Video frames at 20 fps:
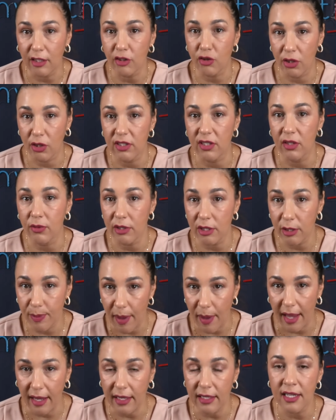trust, and
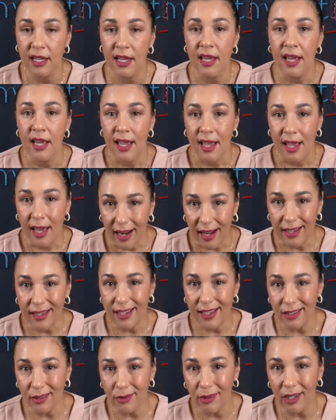respect, and I
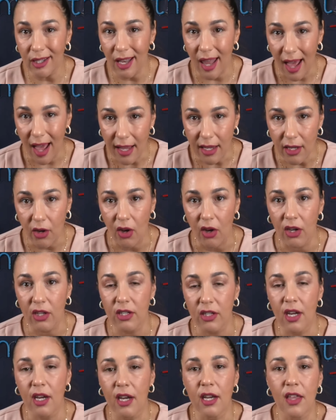can rely on.